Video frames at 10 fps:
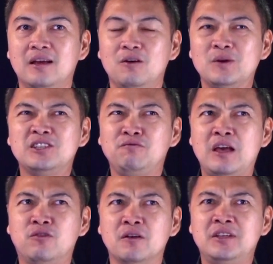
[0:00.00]
to get,
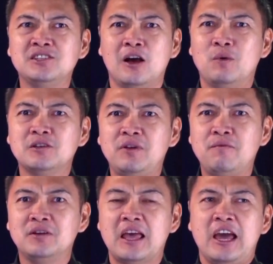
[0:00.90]
what's the flavor of this?
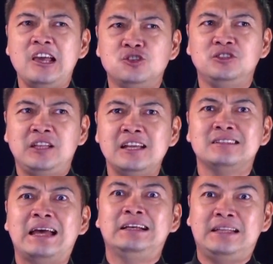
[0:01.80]
What's the flavor of this? It
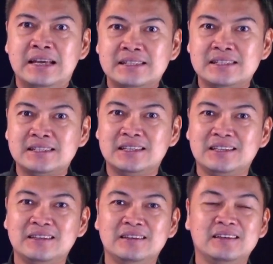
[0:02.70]
should taste like
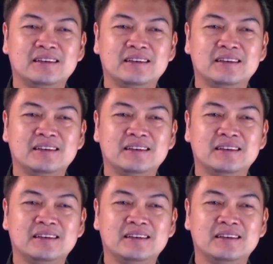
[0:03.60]
this.